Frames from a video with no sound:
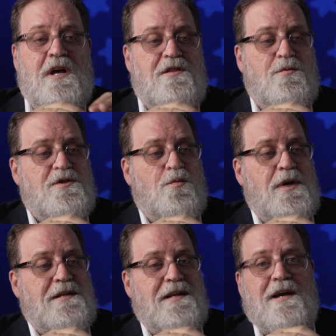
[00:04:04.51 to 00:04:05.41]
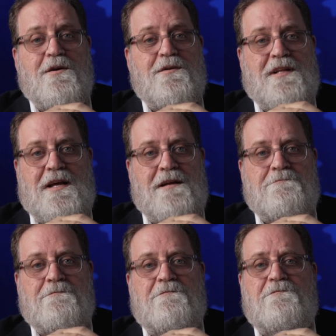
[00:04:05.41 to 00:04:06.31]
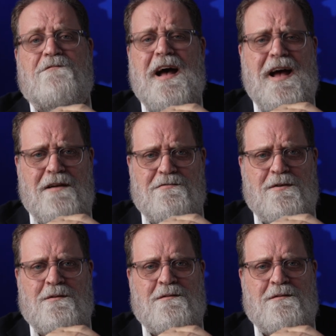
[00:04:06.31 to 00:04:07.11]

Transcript: that was way down, like 5.